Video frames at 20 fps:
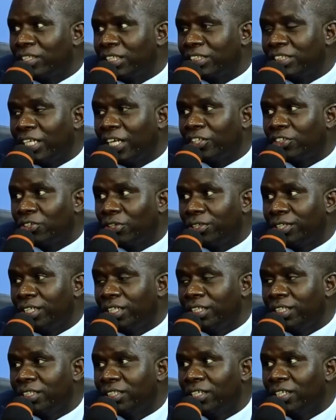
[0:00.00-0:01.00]
research on
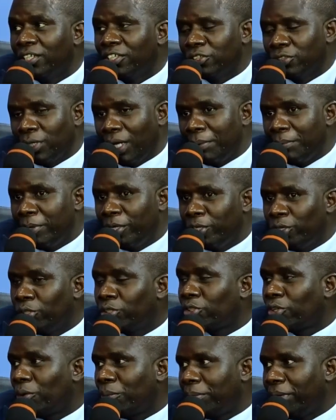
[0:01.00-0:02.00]
it, so I may
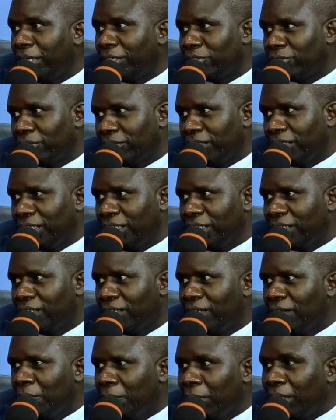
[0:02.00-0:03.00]
not comment on it.
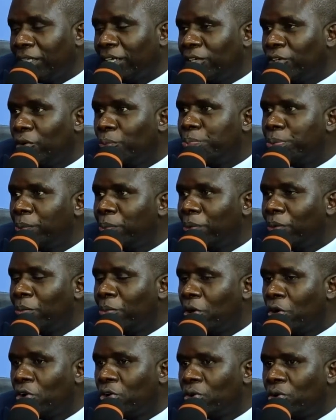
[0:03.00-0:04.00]
But I know people
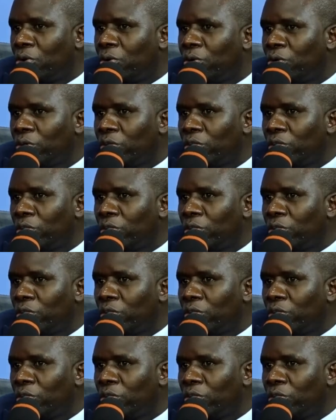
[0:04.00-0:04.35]
borrow